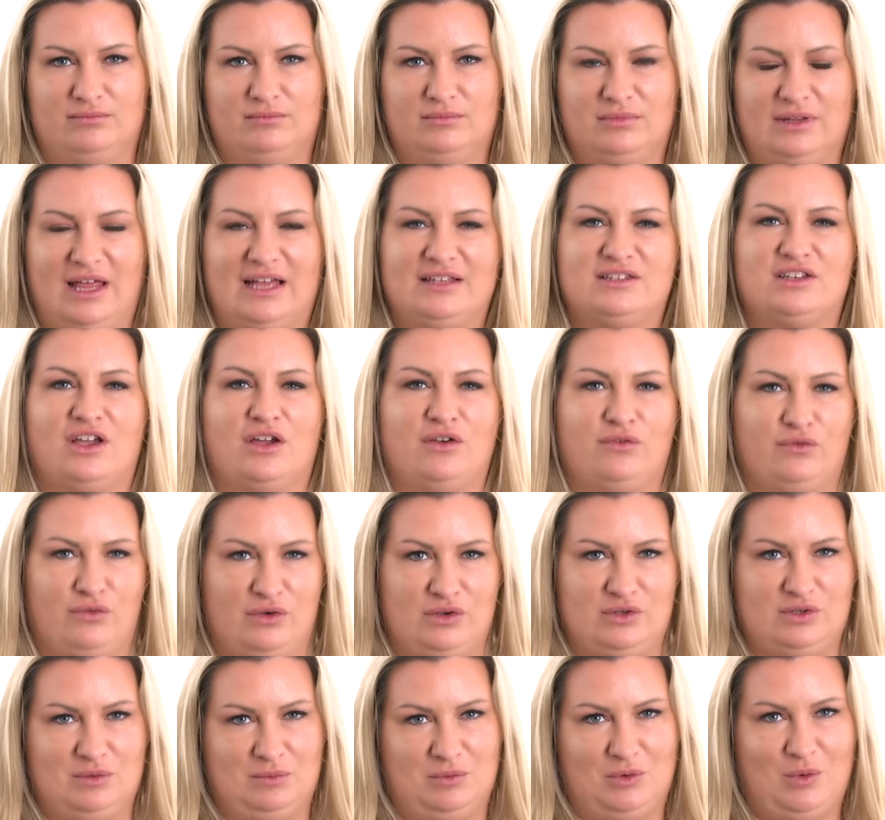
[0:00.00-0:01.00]
Let's go through
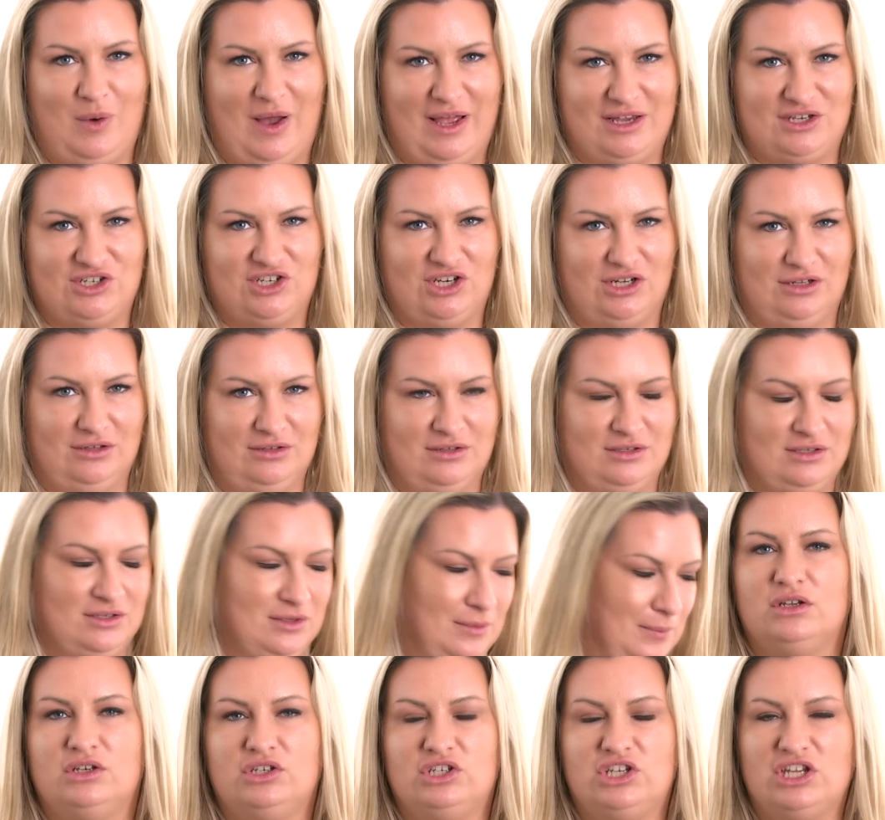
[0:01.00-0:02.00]
some questions.
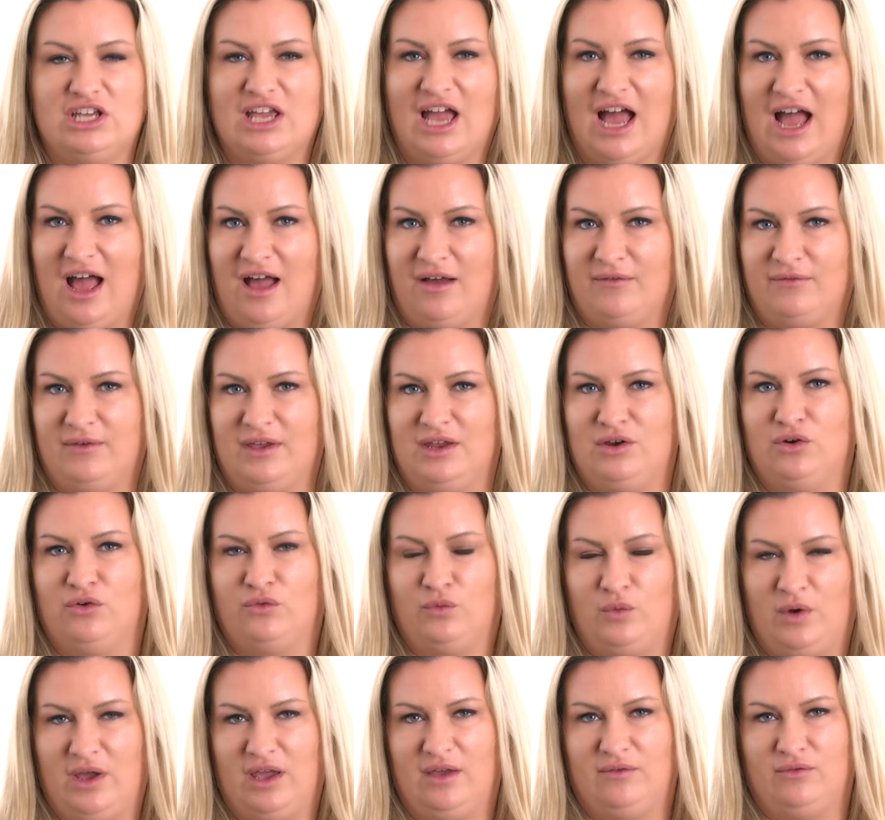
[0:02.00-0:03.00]
Do you have
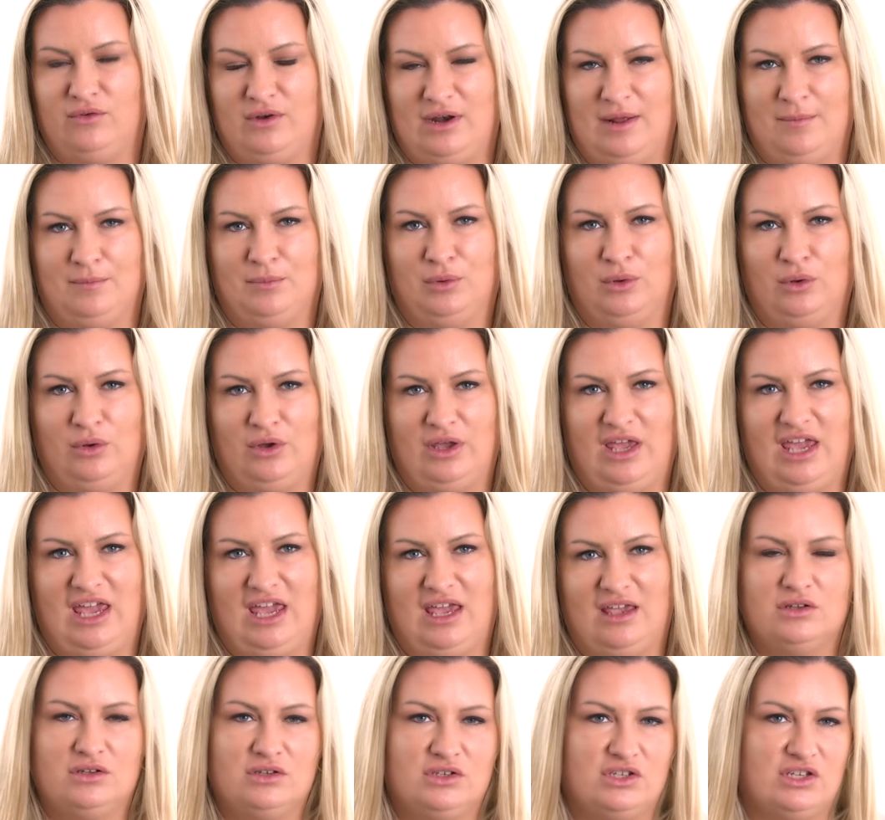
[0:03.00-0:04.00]
enough work for an
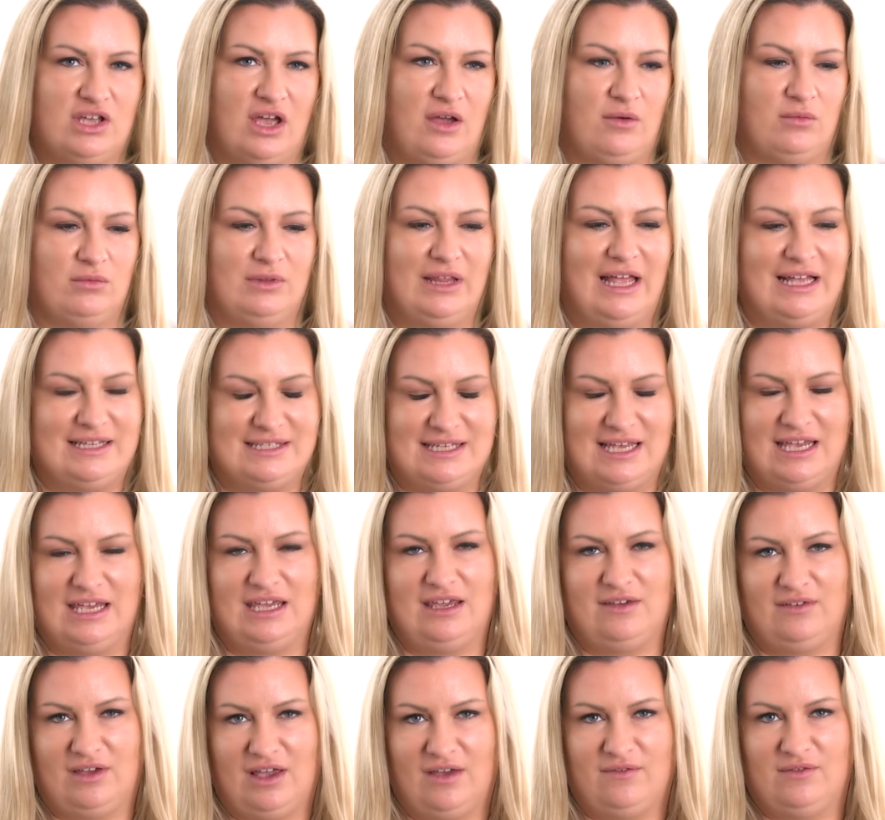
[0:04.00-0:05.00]
employee? So let's say
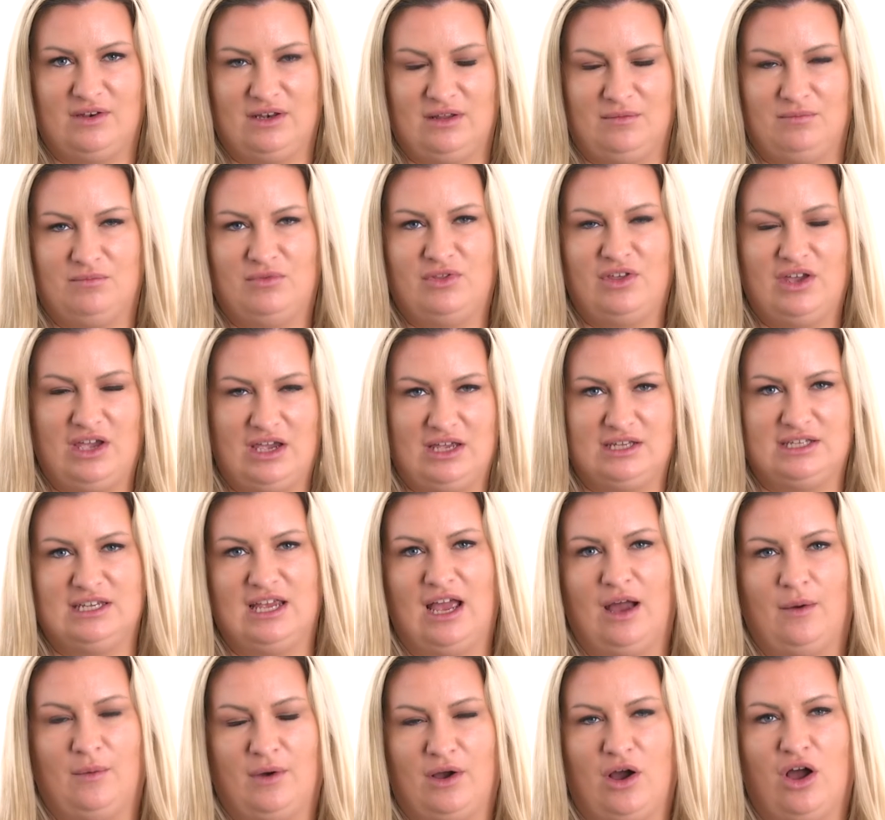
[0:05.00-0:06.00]
you're giving them
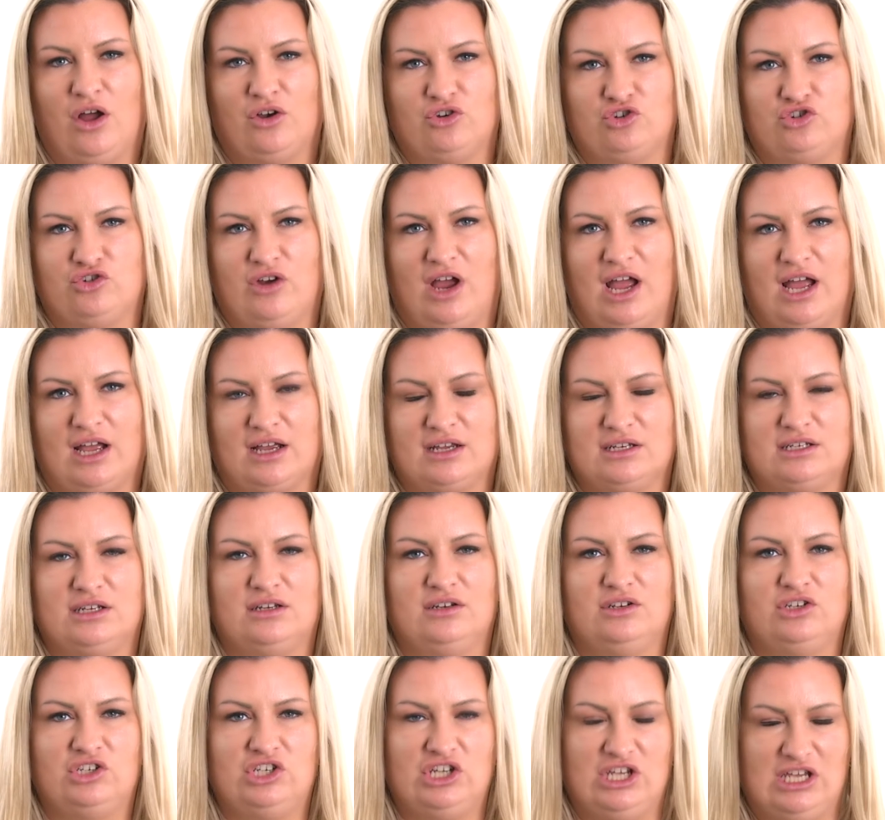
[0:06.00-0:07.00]
30-hour contract.
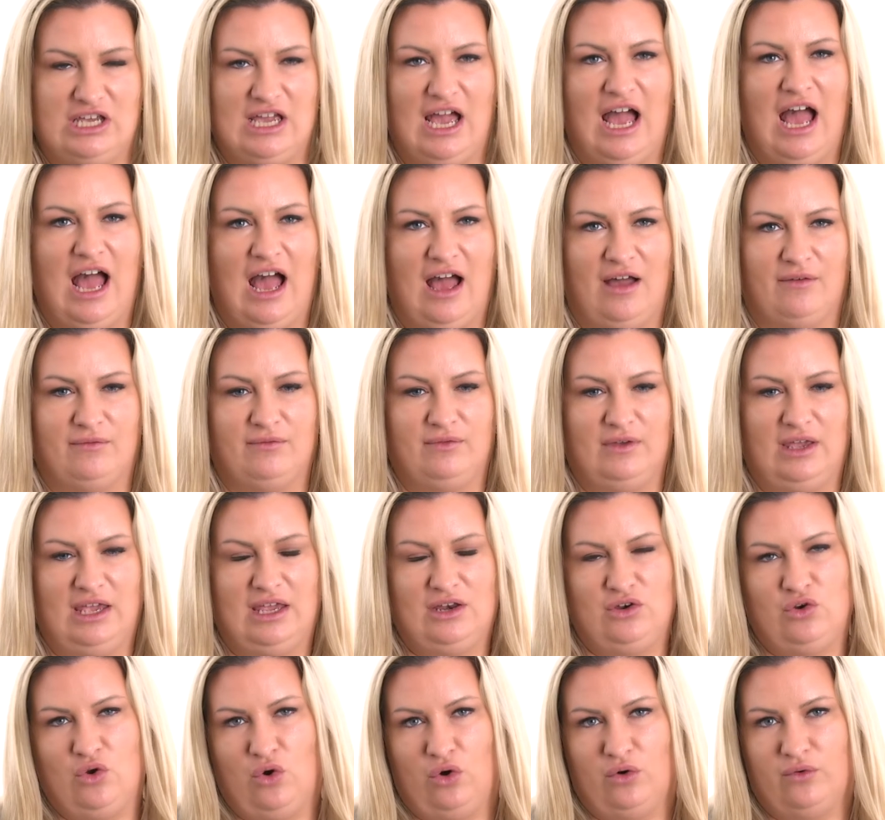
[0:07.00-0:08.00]
Do you have
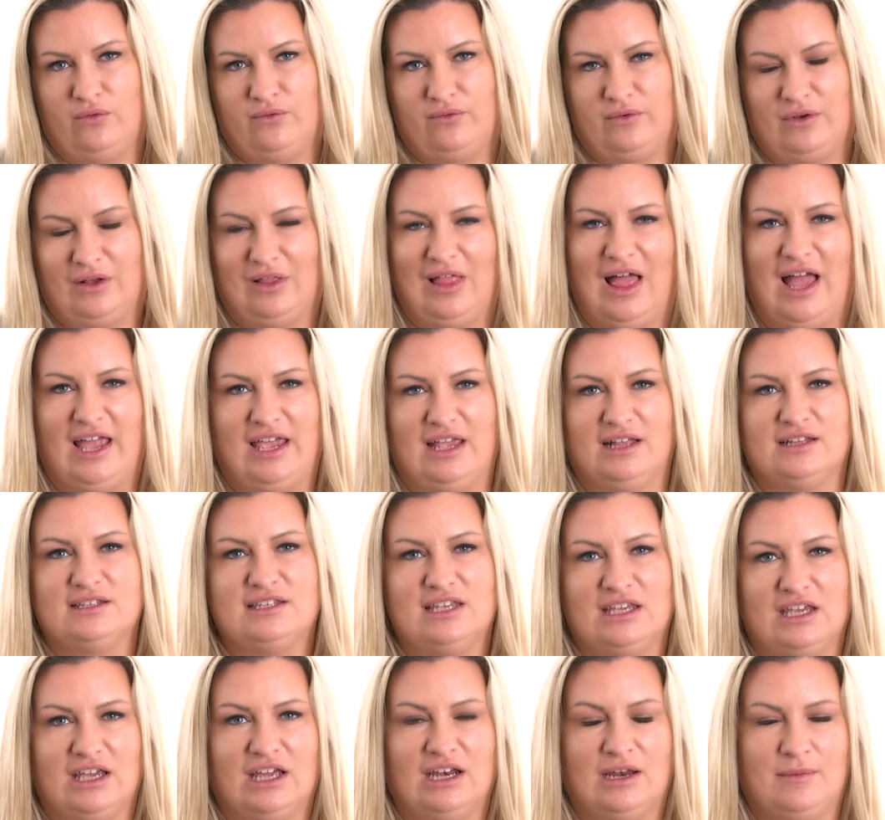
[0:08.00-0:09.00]
enough clients
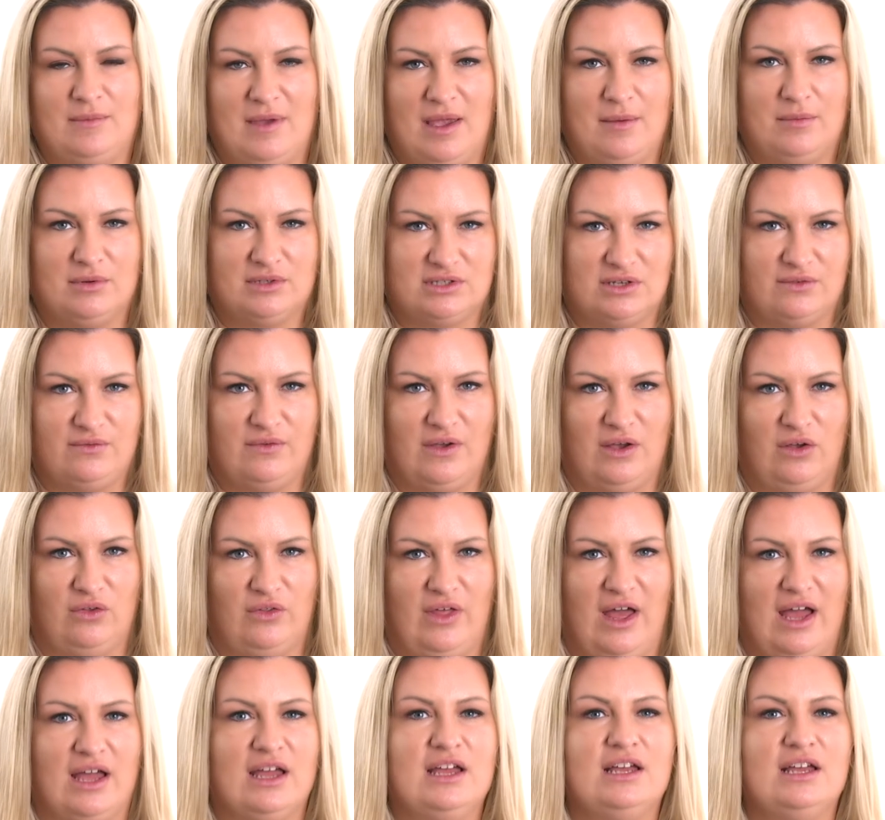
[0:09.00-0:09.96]
that you're going to be able to fill that